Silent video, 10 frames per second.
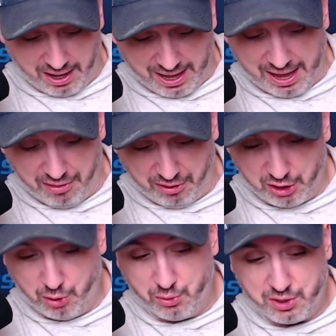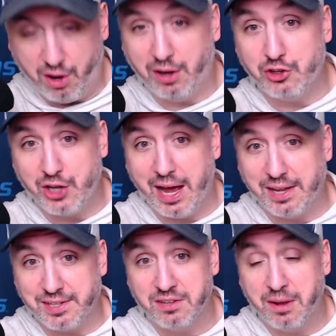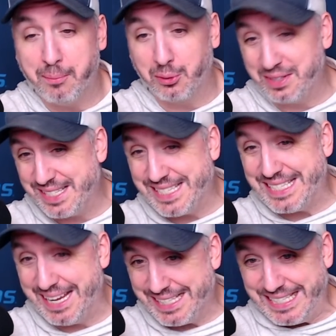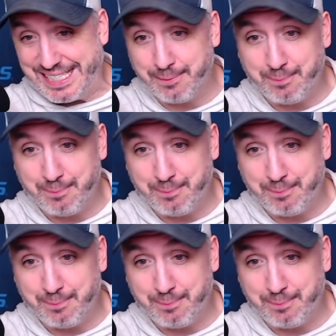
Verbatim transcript: at the Utah Jazz. Number is six.